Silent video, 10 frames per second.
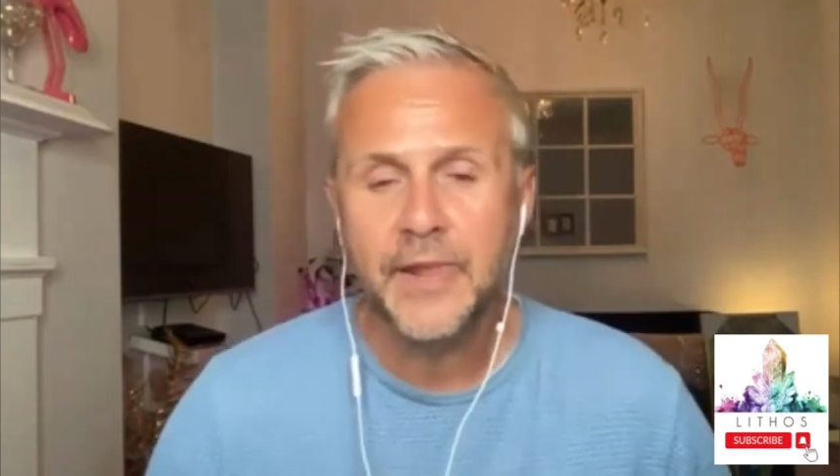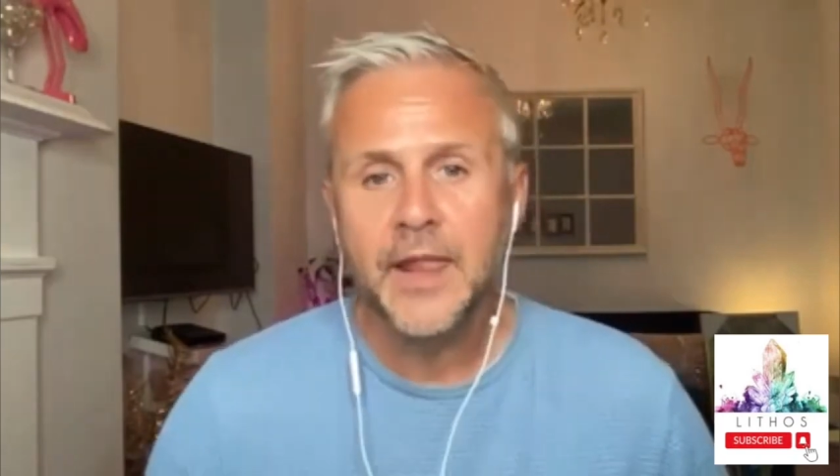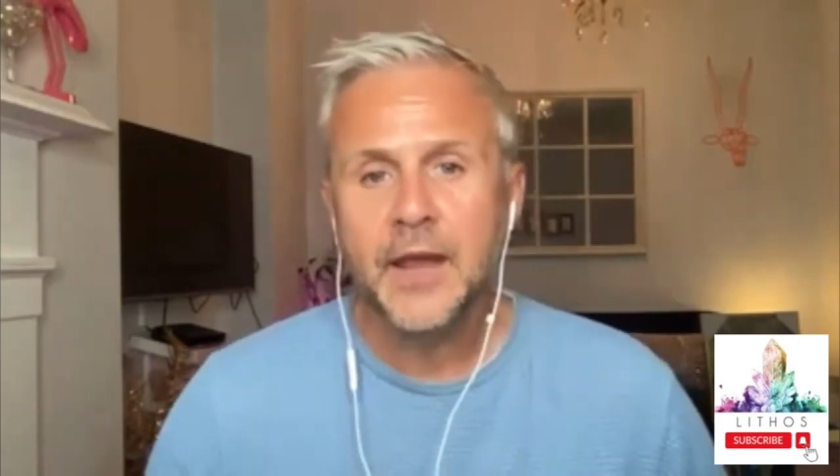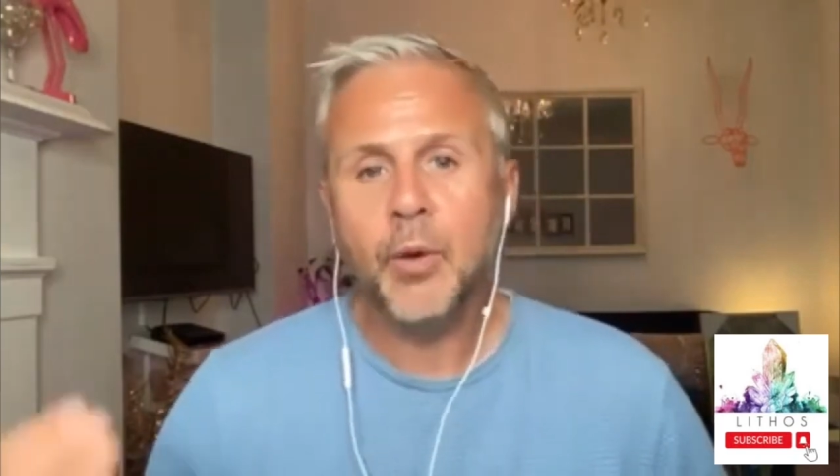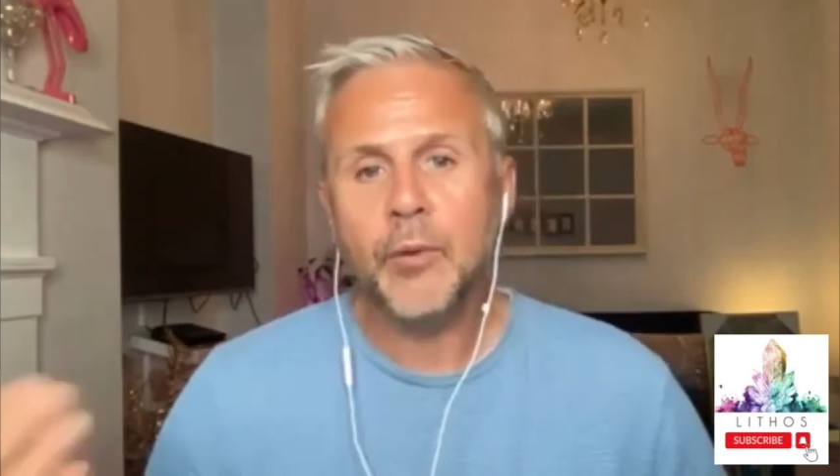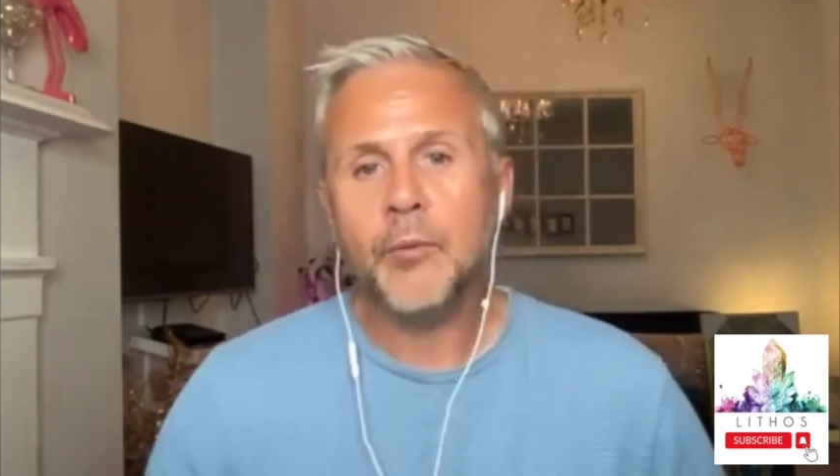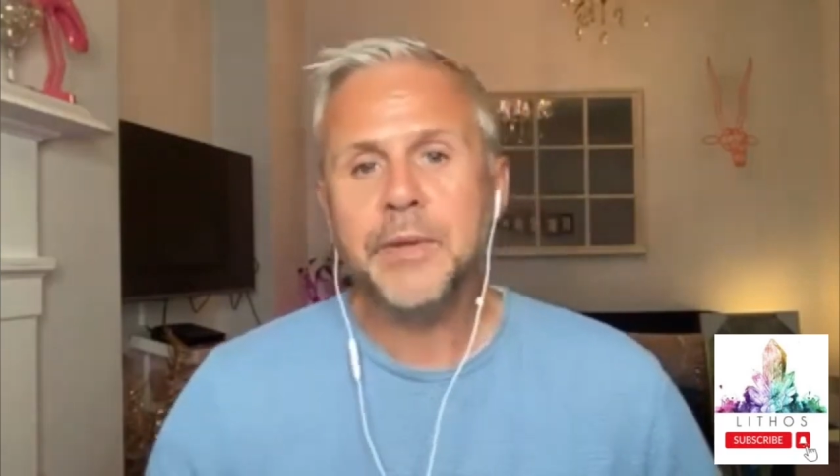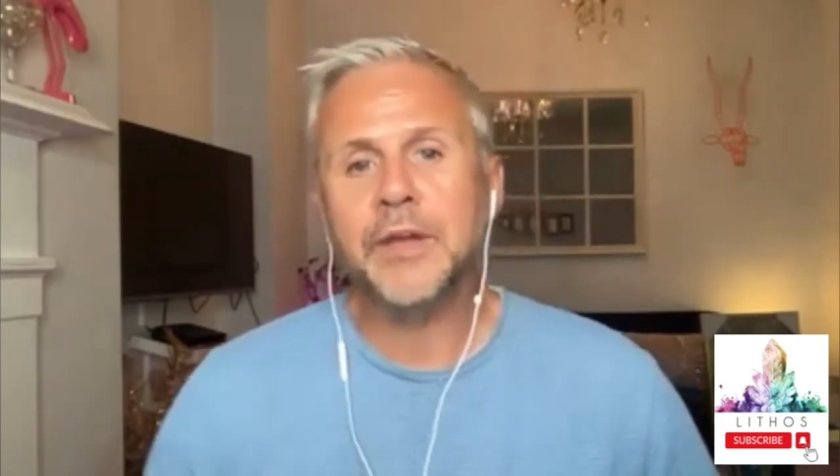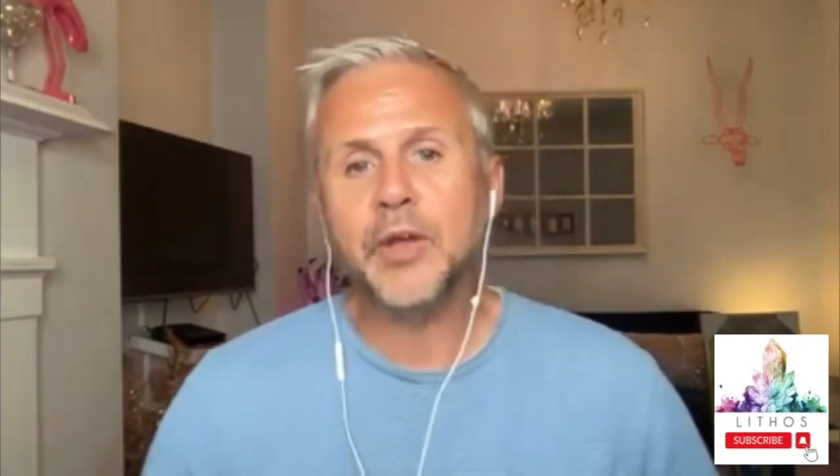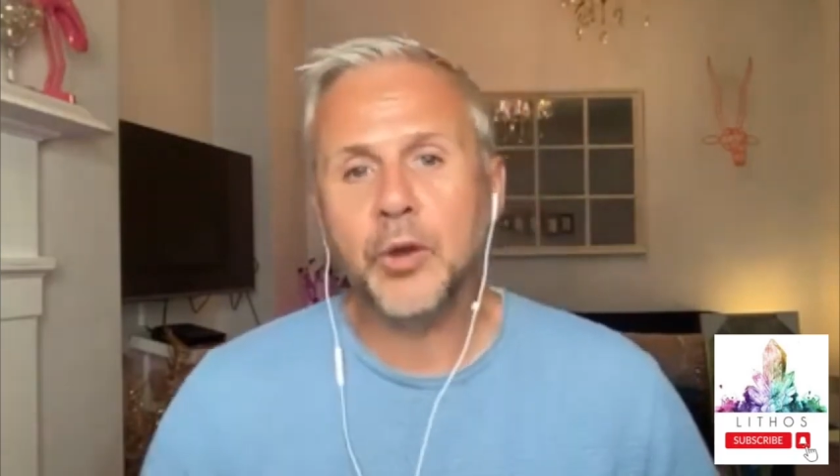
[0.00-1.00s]
what will be the
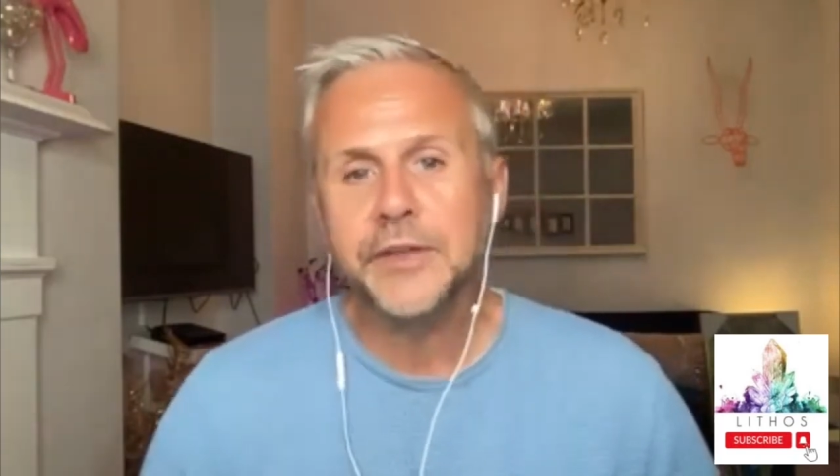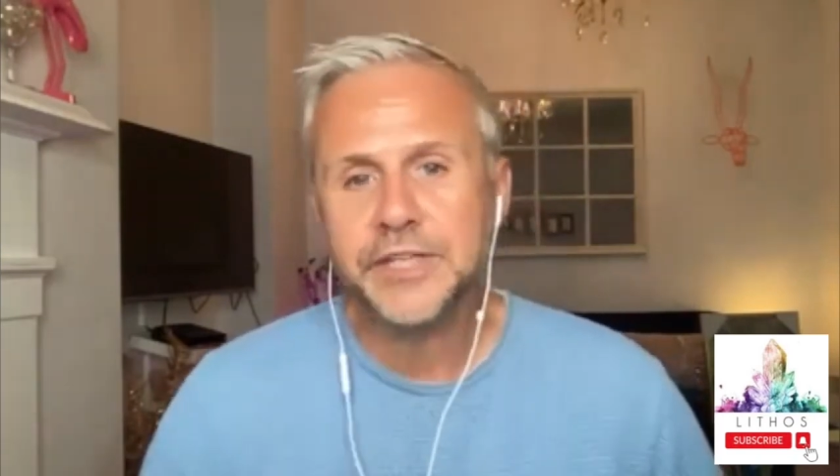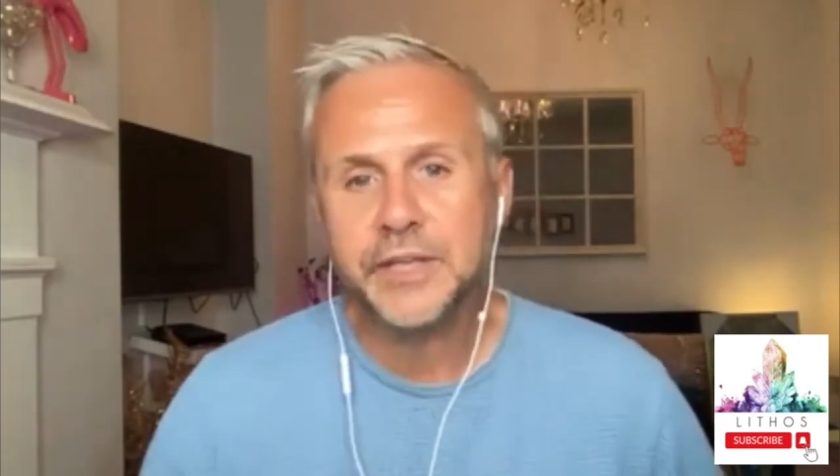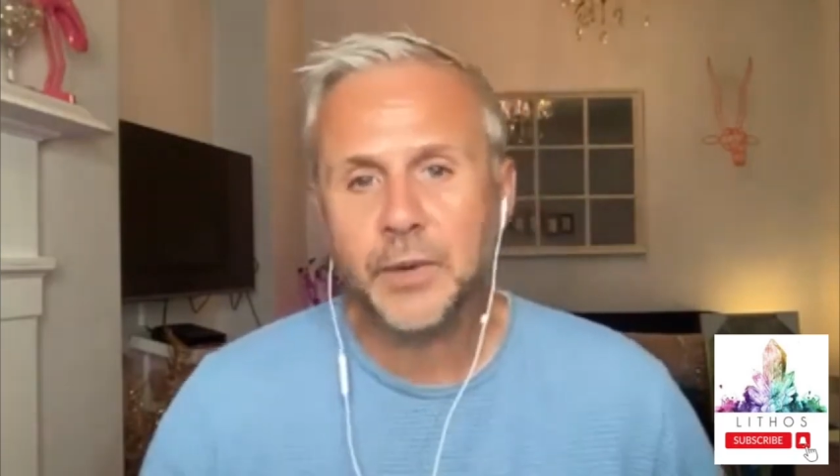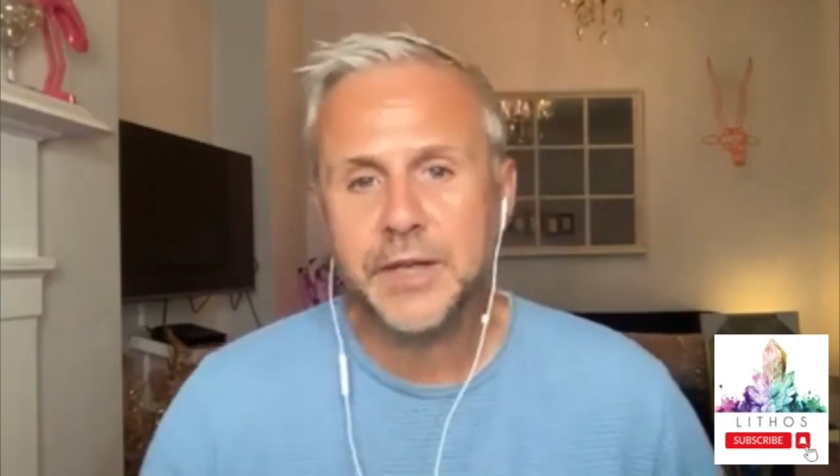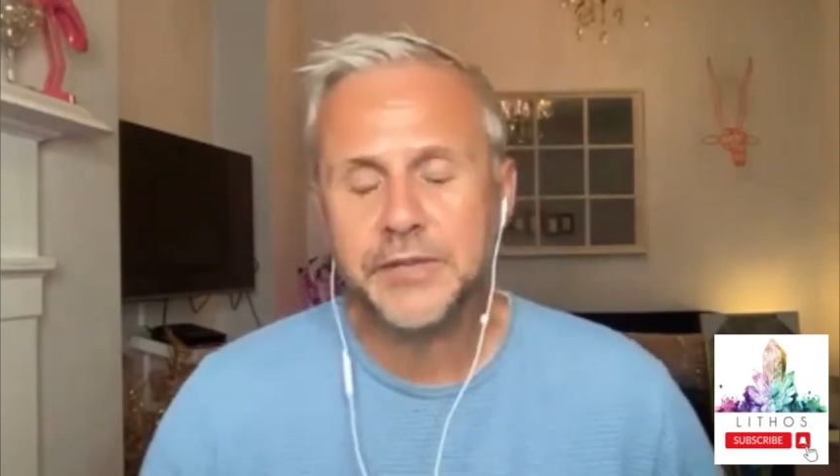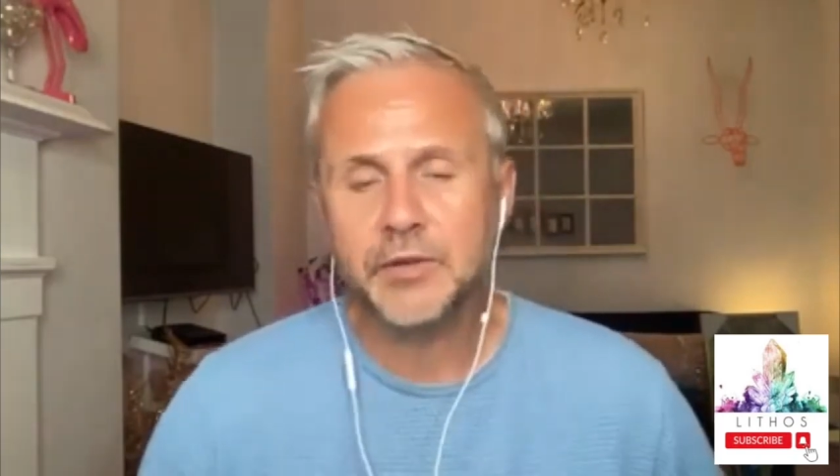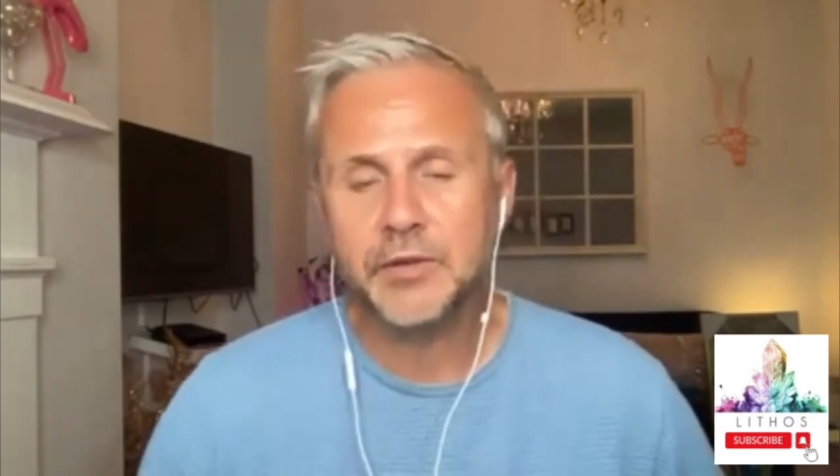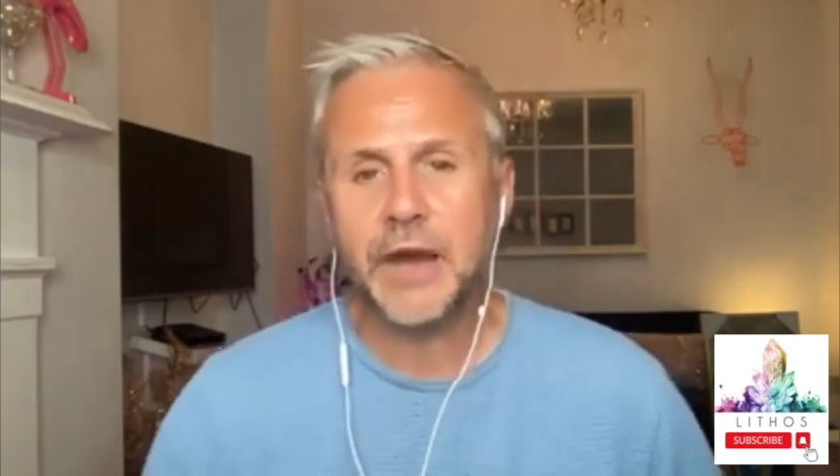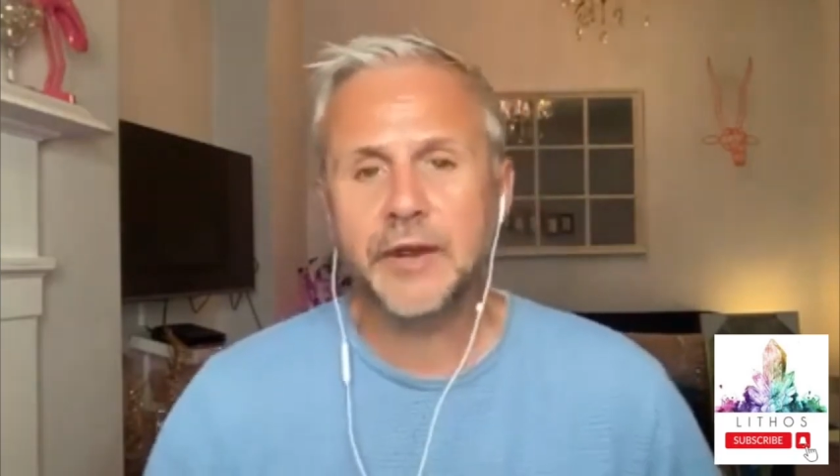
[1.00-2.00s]
consequence when
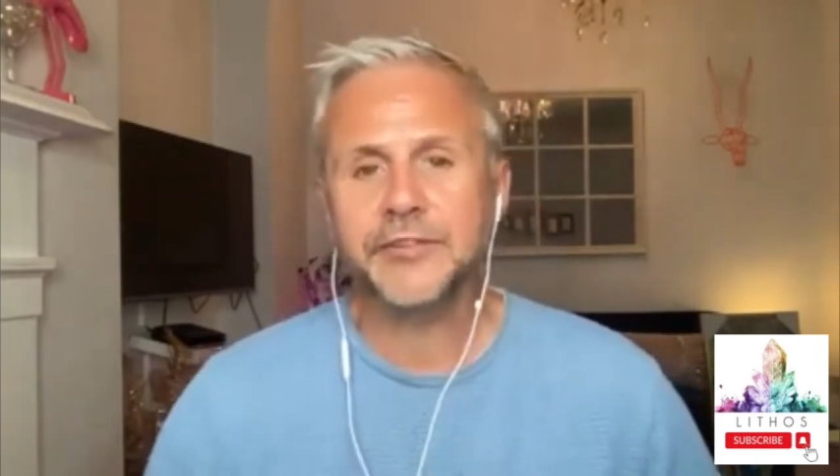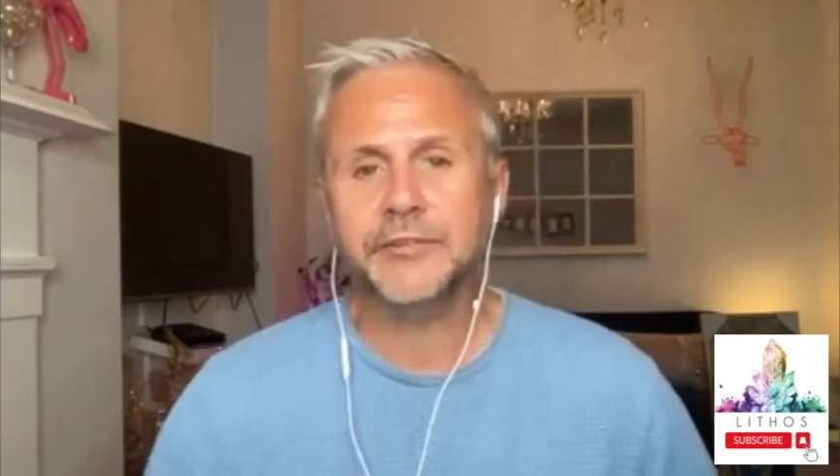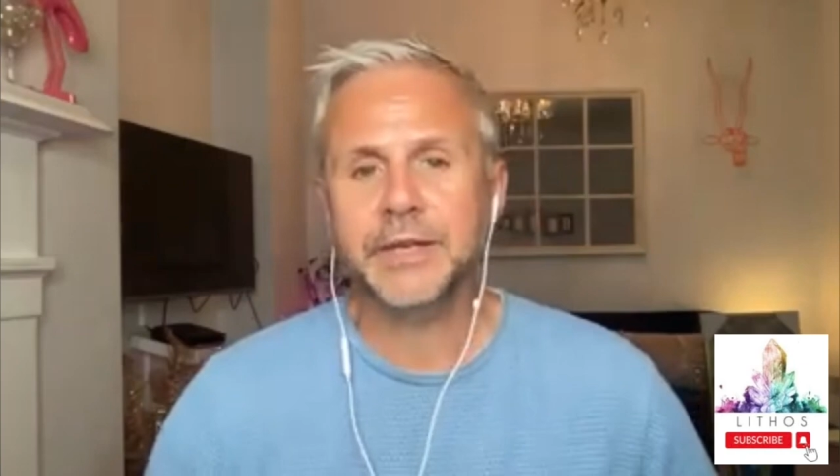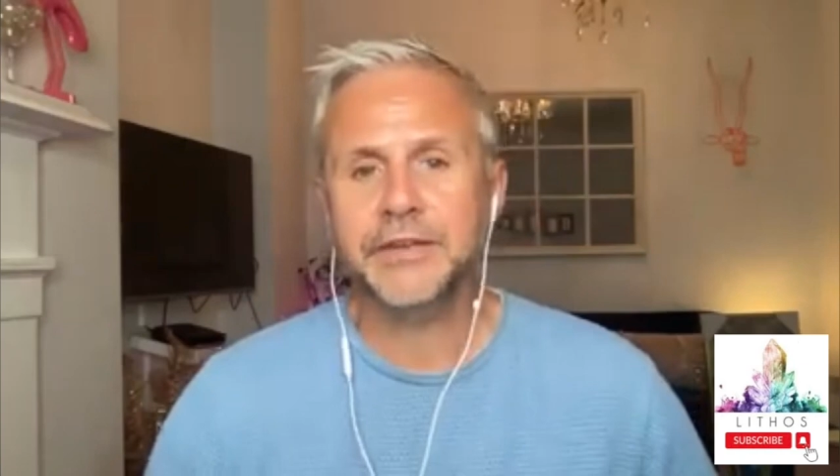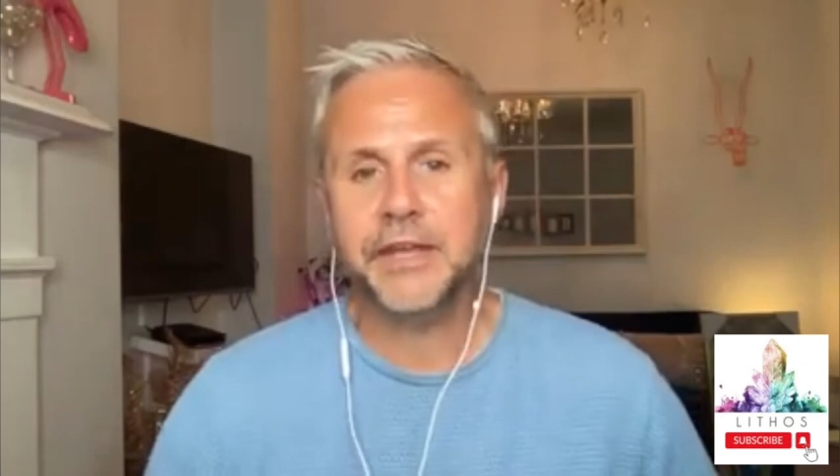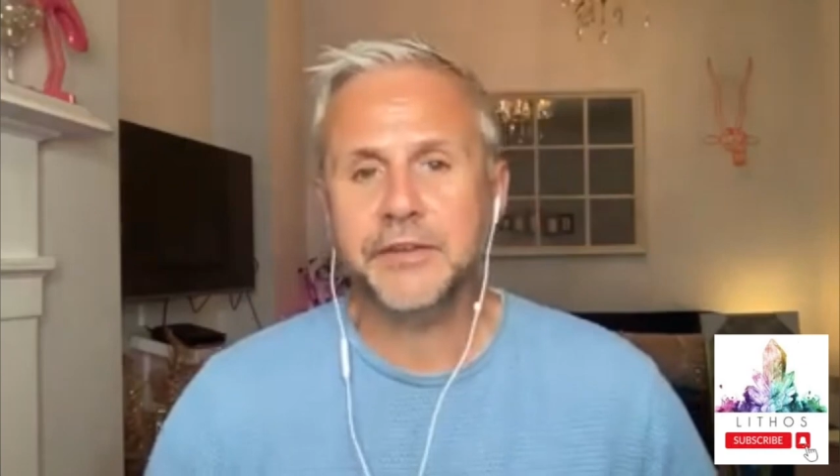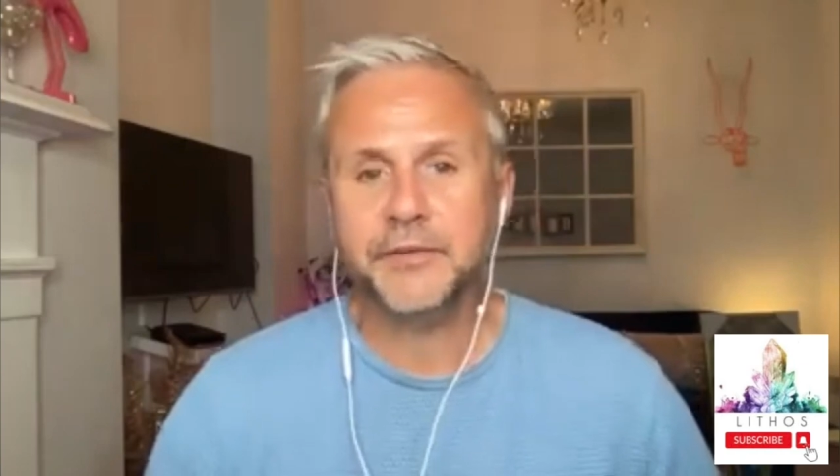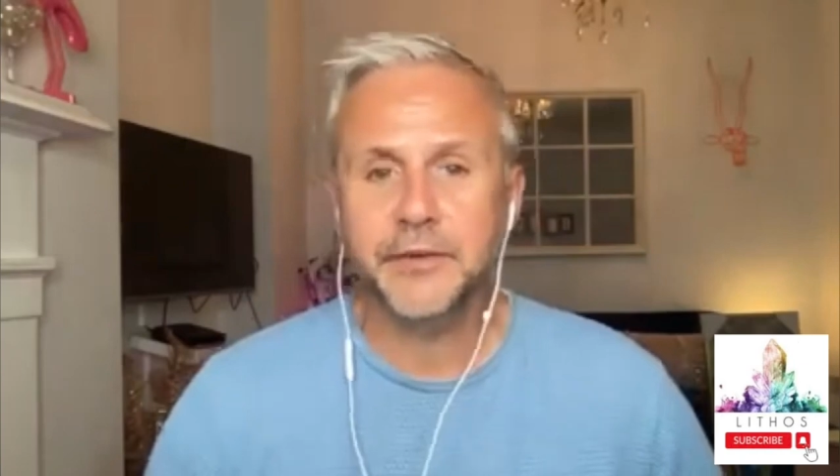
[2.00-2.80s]
Mars's magnetic field